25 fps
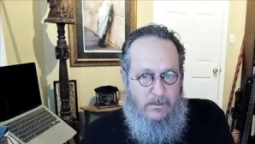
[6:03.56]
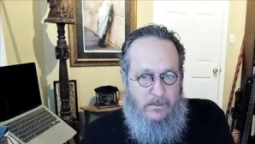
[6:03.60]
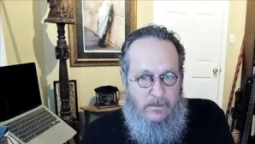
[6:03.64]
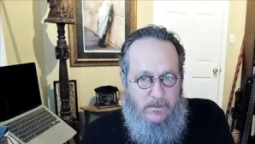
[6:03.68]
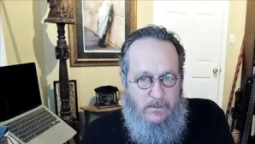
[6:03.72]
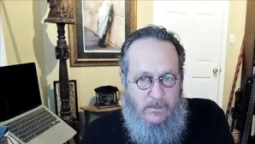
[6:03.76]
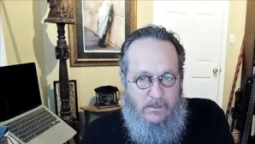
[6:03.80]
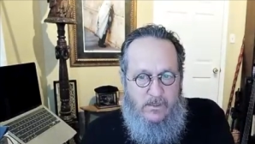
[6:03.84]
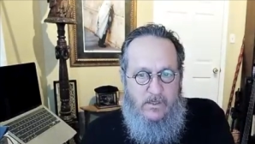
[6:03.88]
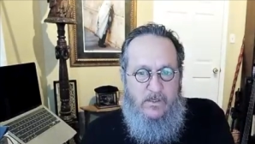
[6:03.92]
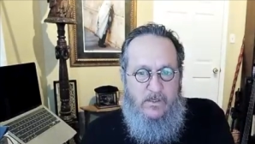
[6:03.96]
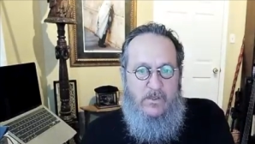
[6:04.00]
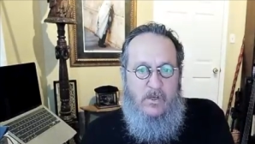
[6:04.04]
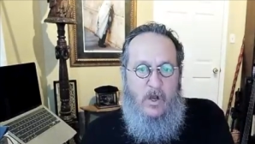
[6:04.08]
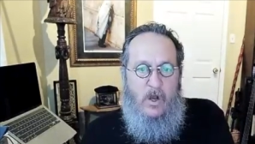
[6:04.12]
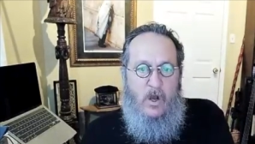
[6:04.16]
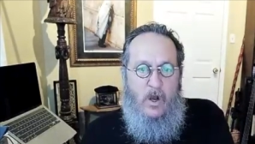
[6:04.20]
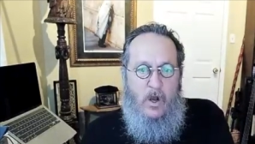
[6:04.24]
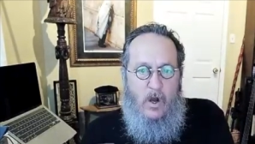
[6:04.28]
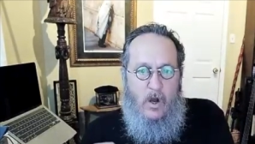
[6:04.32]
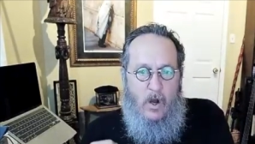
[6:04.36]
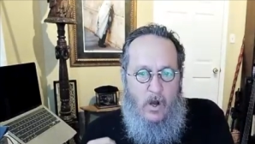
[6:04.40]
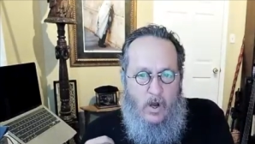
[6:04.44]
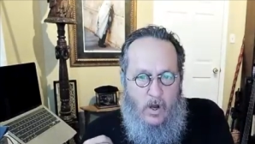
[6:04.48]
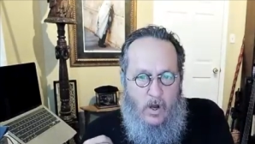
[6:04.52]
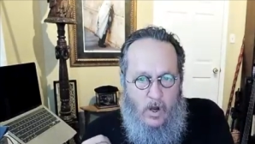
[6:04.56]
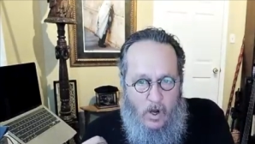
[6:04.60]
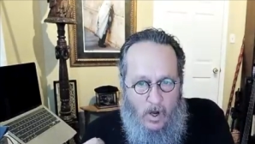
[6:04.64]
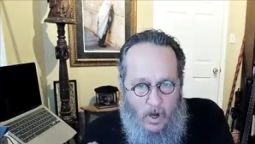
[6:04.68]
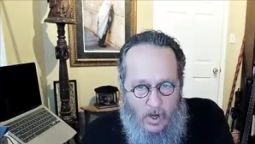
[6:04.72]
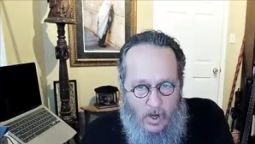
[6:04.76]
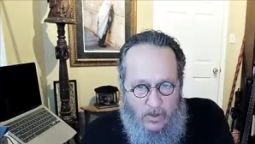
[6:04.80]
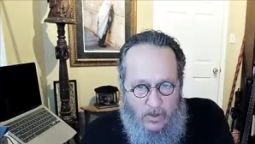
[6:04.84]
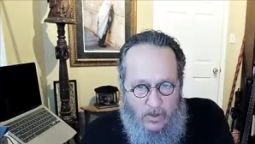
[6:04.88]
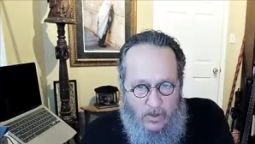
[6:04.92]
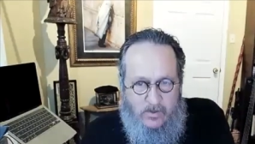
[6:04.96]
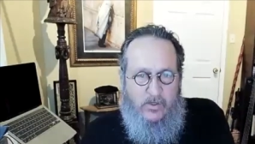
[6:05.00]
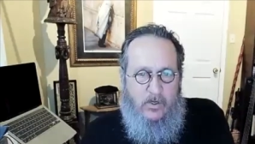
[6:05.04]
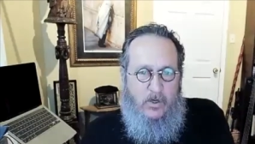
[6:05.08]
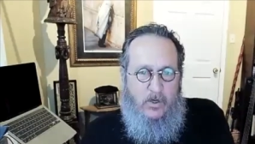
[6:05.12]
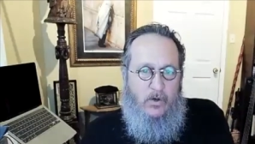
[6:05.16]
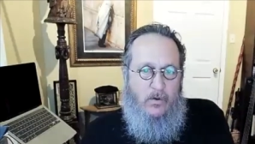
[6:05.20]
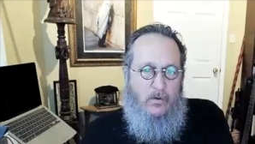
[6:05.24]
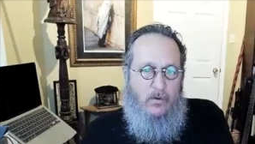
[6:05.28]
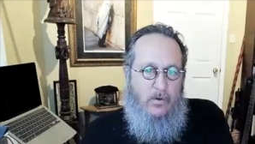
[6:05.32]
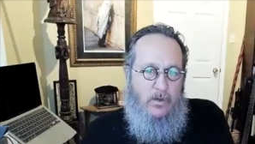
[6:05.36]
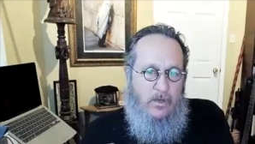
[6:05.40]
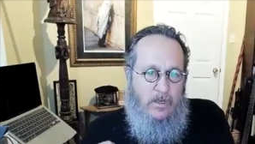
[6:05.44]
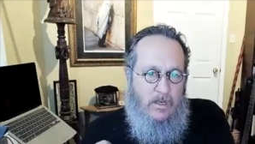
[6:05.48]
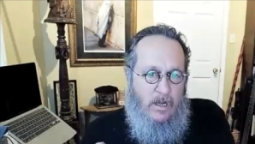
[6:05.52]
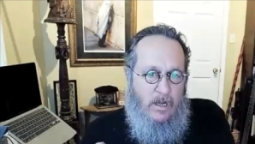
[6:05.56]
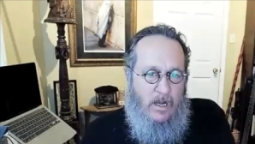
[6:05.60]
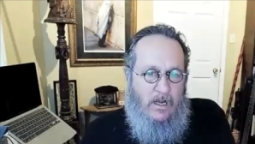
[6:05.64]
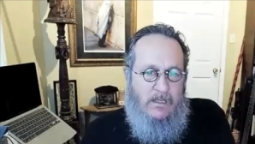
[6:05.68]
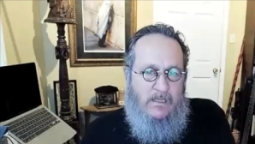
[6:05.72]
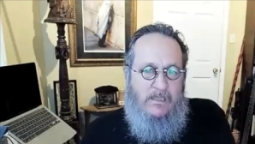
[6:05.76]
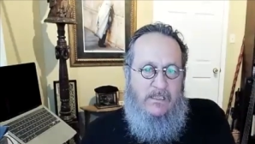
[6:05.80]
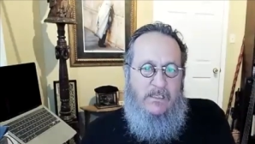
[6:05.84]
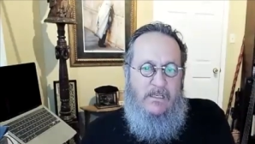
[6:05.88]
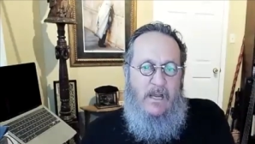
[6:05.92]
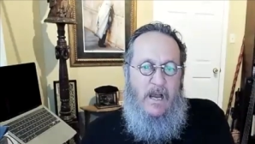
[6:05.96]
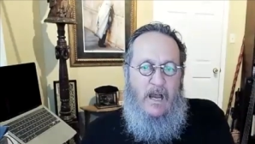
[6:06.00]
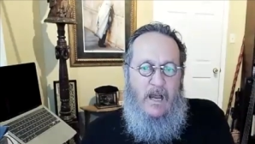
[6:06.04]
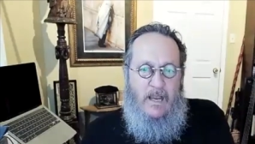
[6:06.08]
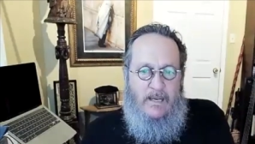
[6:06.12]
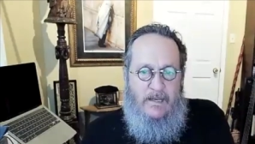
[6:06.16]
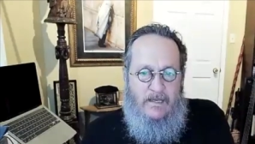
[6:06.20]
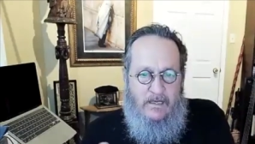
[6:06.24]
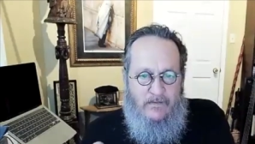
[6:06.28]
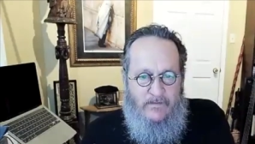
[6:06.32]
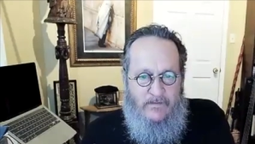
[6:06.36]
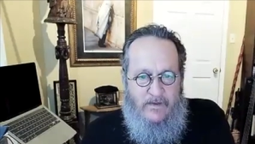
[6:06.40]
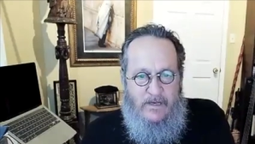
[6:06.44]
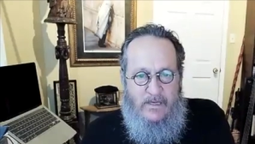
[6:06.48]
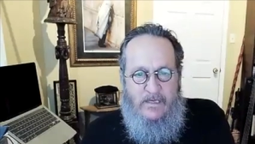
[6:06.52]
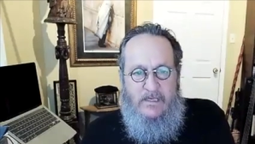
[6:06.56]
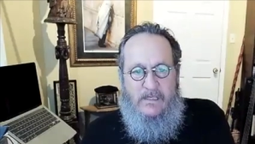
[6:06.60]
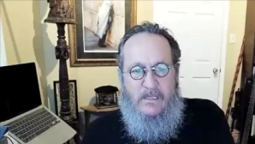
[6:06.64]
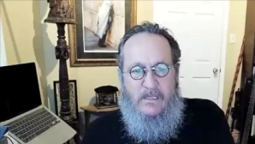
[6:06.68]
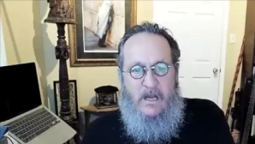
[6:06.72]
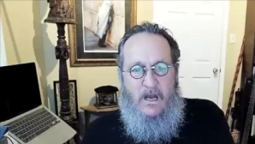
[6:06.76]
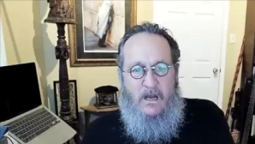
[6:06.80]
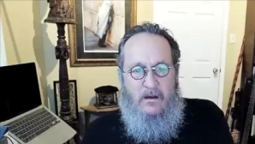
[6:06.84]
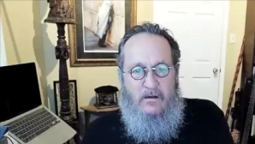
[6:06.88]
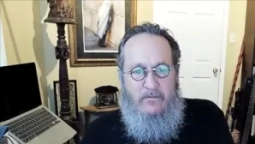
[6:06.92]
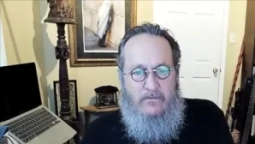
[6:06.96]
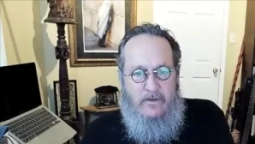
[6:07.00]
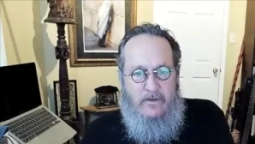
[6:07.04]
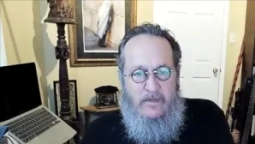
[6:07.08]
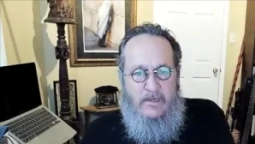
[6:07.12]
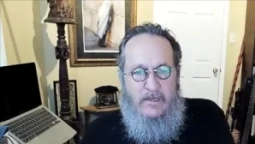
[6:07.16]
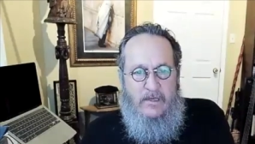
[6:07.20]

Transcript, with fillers: This is also a side of Esau.